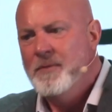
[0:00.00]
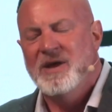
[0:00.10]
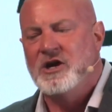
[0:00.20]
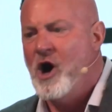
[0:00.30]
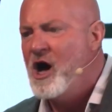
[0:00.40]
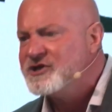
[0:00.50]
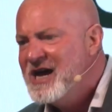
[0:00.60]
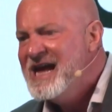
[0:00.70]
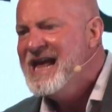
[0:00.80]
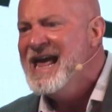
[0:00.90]
because
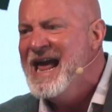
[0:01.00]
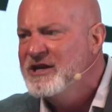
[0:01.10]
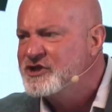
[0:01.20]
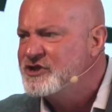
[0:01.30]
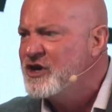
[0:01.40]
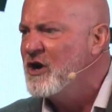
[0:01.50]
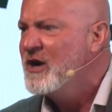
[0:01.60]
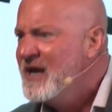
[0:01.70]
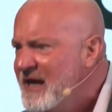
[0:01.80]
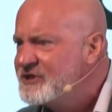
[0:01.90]
Easter
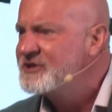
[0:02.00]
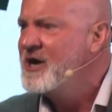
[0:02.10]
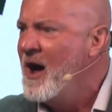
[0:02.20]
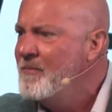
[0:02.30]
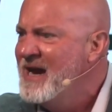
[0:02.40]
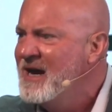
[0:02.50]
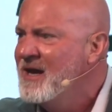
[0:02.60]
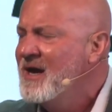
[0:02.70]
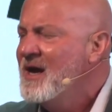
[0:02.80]
is coming,